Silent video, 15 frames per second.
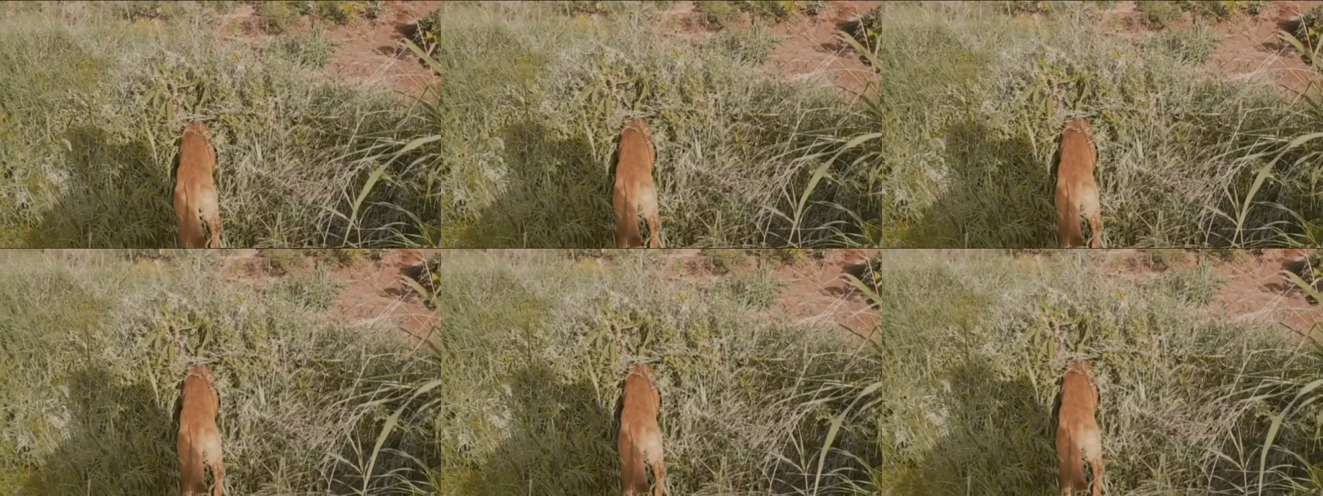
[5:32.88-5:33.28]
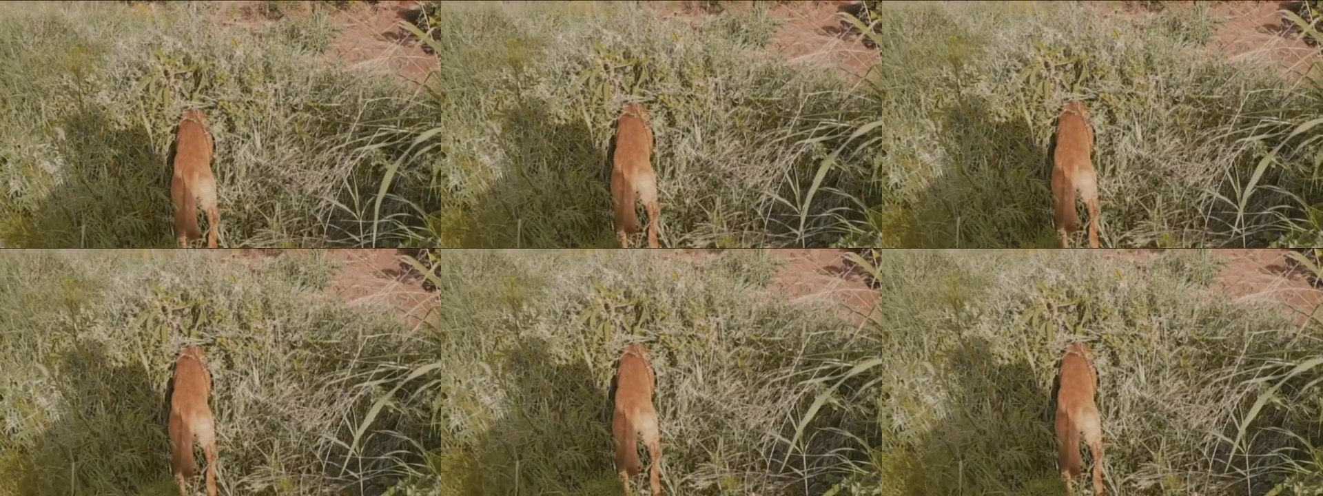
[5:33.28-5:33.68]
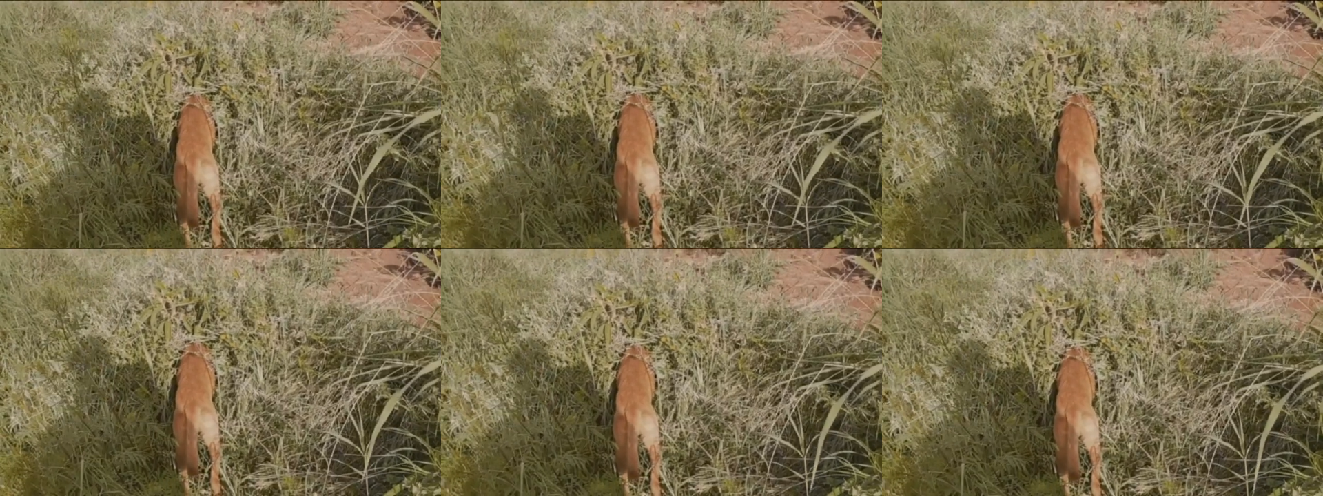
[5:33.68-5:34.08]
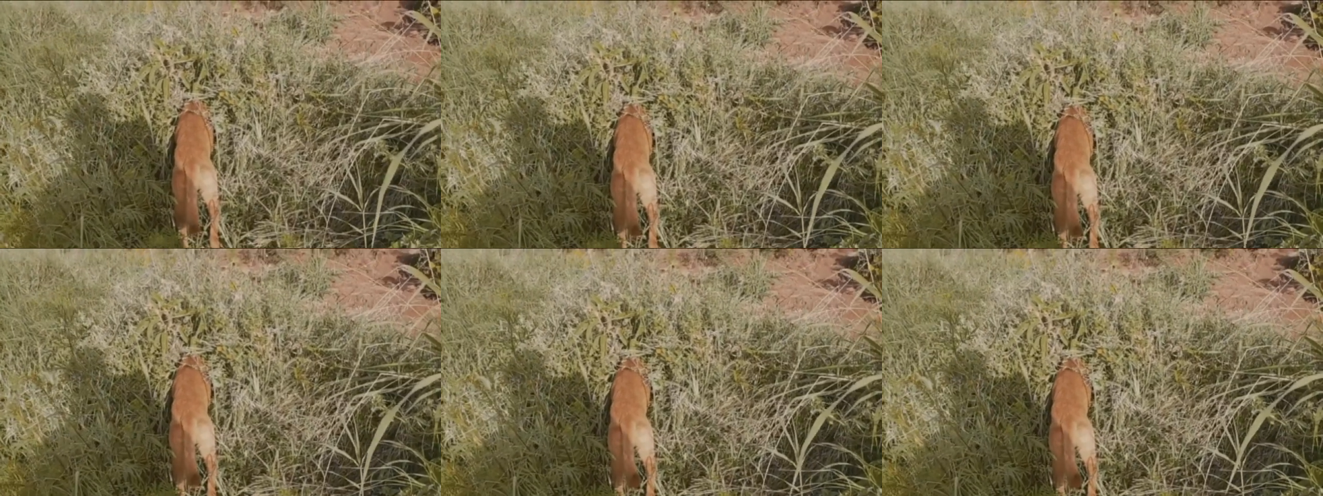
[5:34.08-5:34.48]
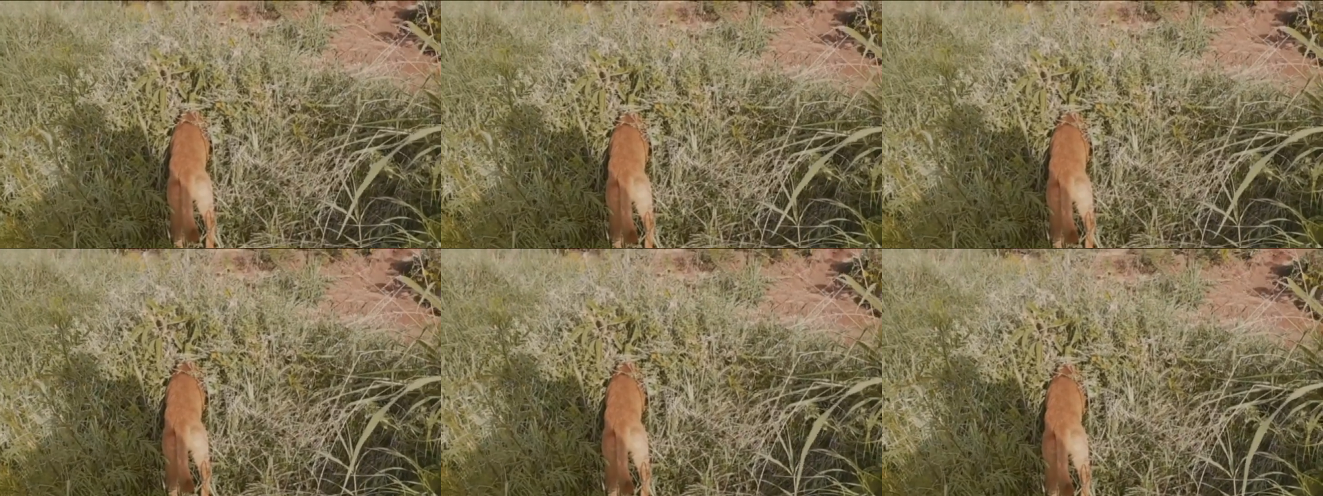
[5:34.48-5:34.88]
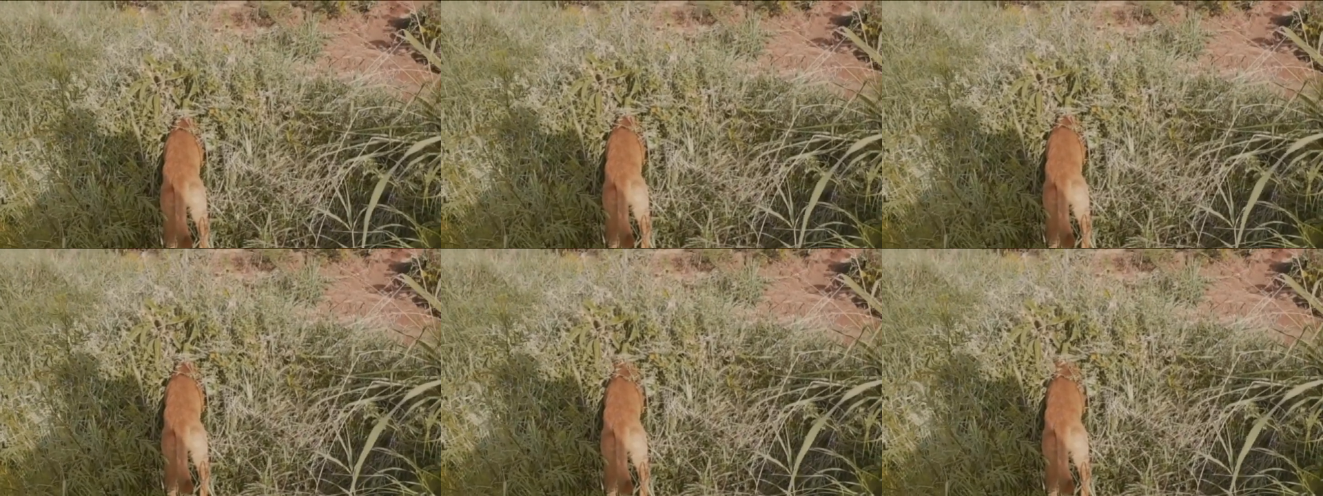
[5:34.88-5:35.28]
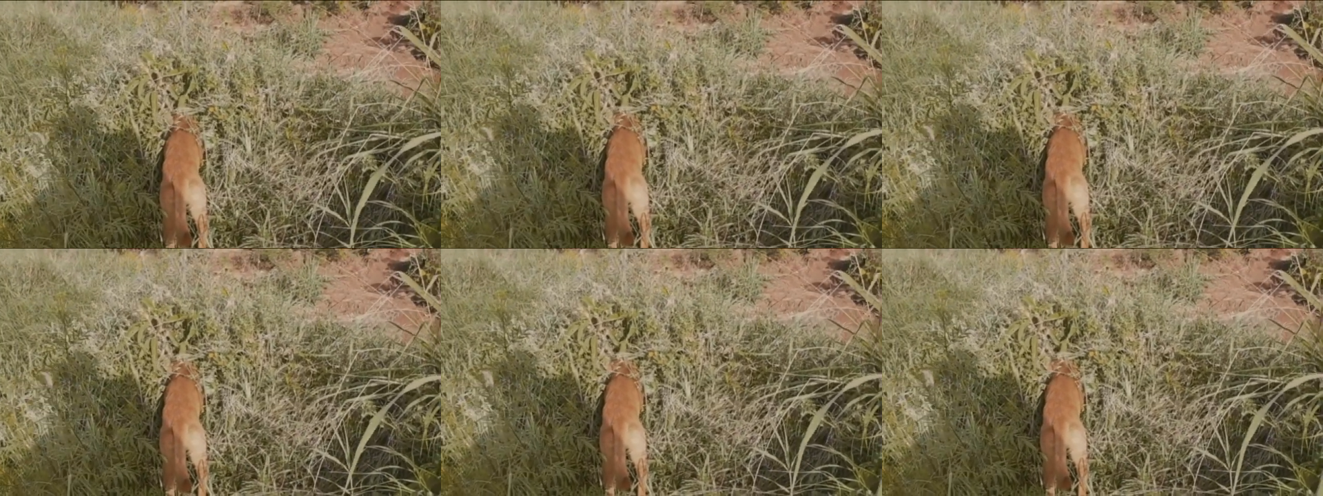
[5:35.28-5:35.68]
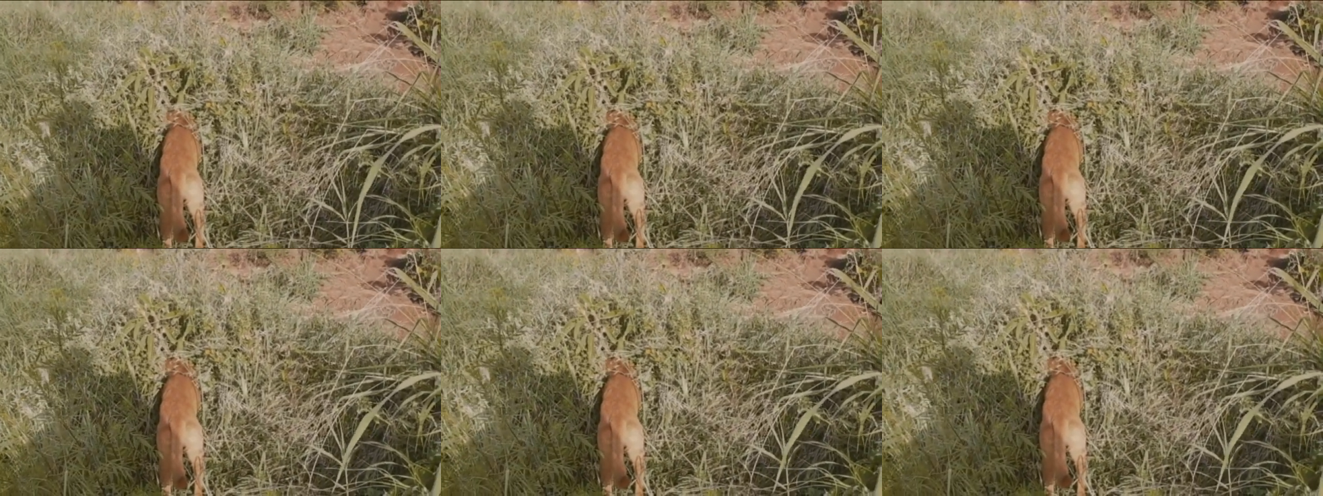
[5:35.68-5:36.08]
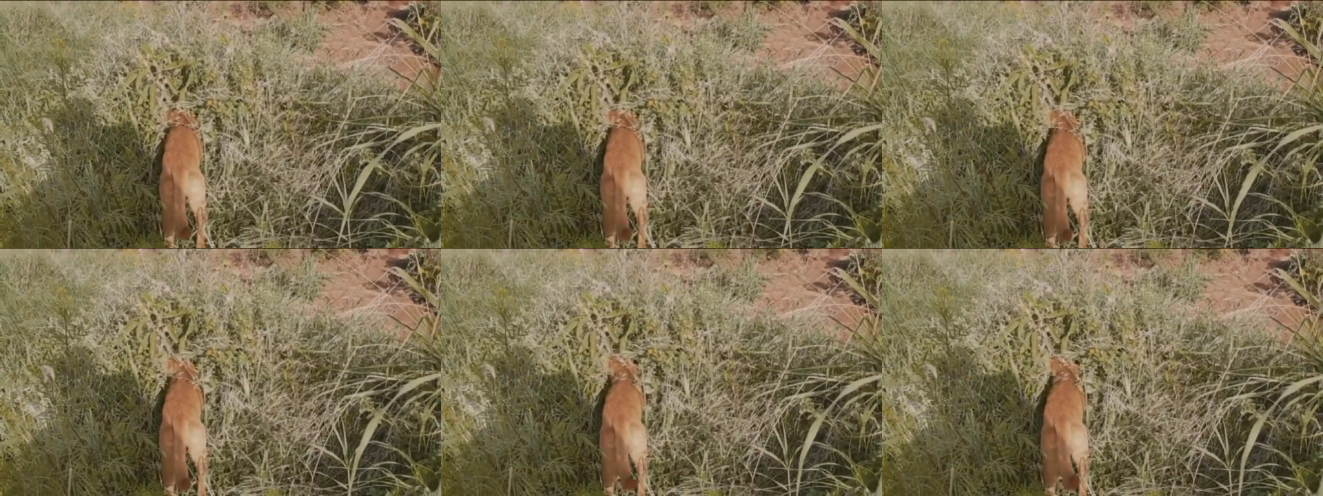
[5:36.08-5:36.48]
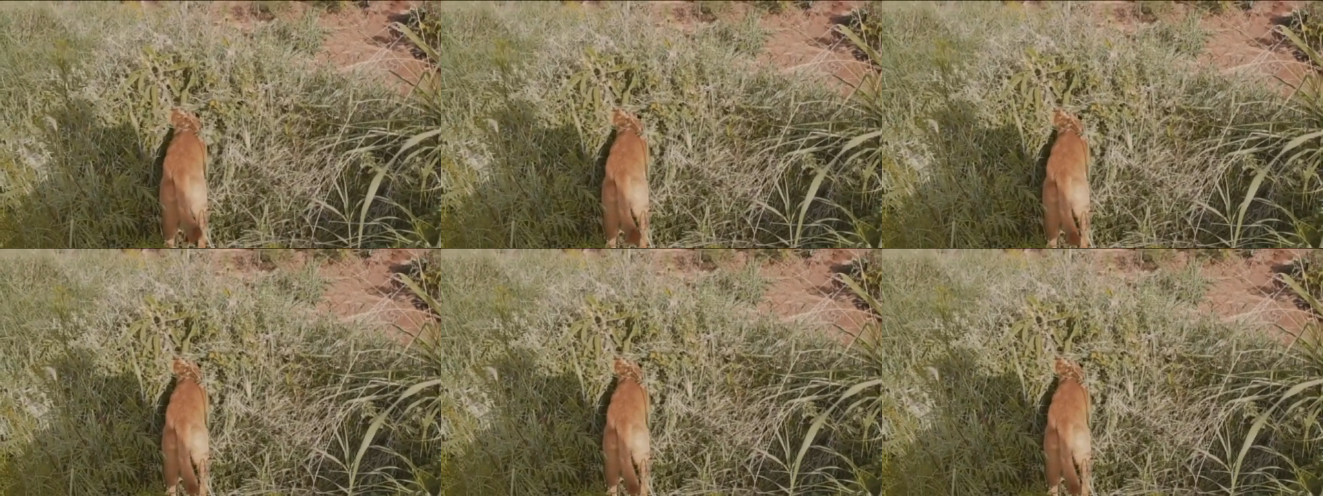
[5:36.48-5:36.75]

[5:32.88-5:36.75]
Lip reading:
Nobody's mouth can be seen.